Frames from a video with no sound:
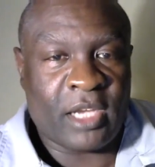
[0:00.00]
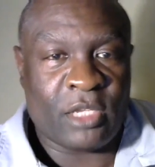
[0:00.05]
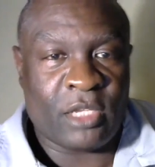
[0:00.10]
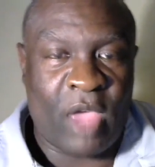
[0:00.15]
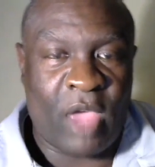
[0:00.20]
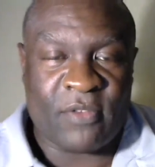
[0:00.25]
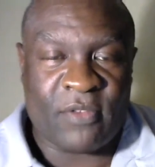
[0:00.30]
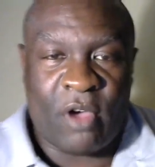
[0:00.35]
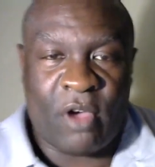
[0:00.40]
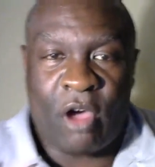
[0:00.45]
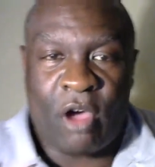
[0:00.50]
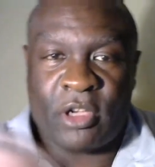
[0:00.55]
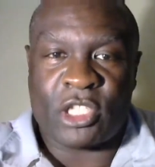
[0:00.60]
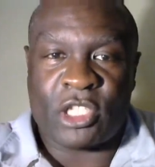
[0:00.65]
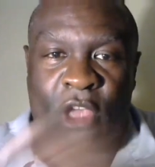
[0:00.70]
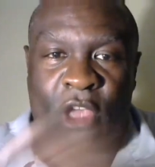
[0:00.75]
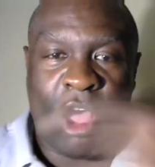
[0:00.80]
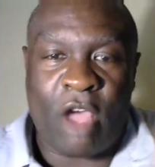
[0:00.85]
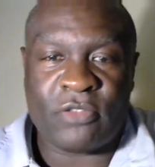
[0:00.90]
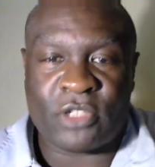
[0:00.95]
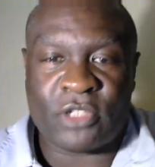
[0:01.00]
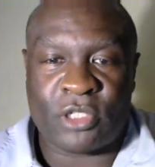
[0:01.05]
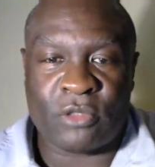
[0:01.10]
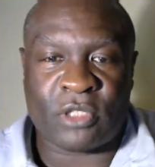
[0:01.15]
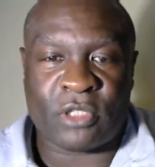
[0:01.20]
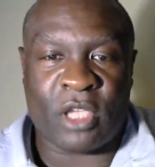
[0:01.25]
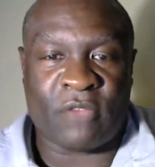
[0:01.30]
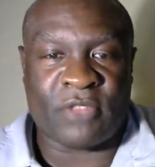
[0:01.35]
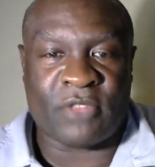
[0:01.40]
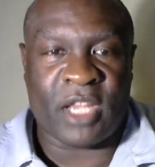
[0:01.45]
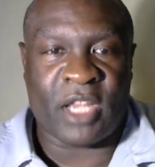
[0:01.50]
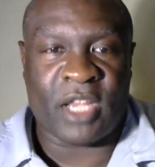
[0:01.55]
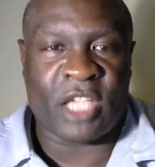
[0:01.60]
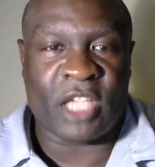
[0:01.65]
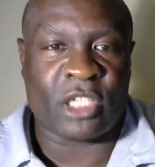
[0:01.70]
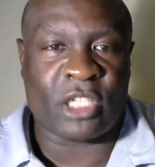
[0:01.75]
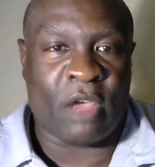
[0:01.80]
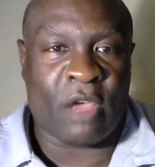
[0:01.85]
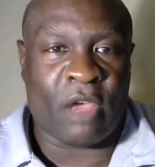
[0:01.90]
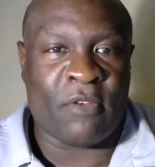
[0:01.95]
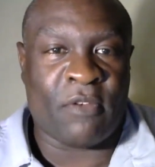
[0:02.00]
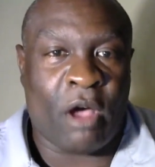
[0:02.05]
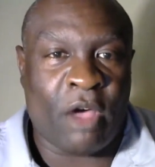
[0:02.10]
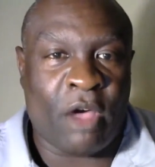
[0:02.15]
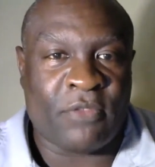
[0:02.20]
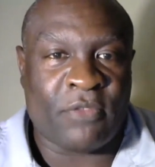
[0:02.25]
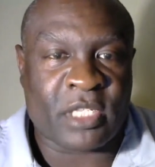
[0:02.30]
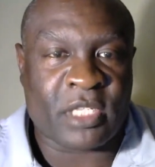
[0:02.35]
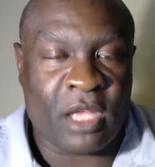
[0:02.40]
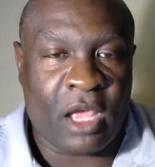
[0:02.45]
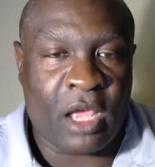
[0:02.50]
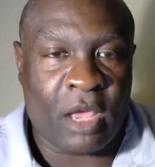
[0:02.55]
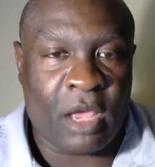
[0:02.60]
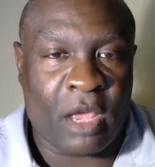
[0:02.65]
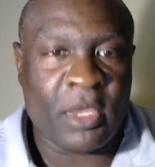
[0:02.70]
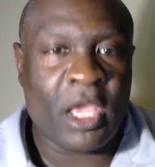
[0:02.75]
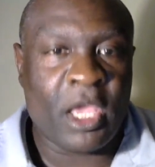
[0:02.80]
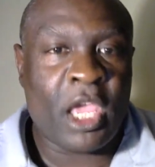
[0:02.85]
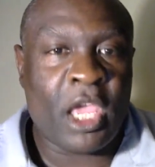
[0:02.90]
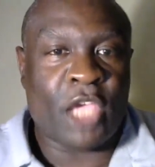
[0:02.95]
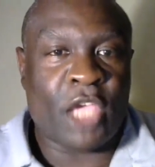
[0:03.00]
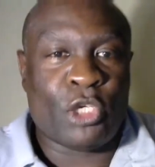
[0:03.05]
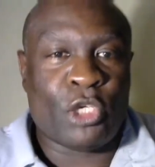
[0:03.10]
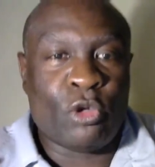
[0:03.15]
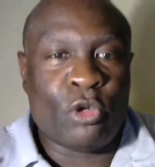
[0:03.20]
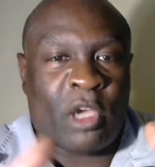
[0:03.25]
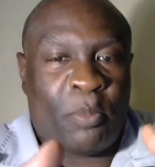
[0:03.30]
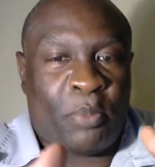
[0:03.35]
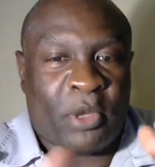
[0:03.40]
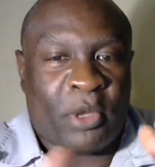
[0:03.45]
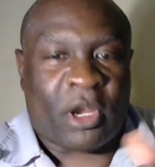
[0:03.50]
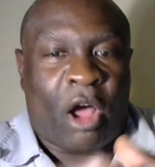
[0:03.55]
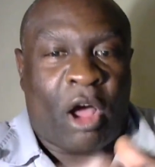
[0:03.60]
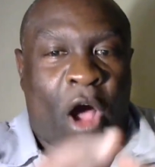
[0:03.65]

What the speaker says: and you have all these offshoots of the Nation of Islam. And you could put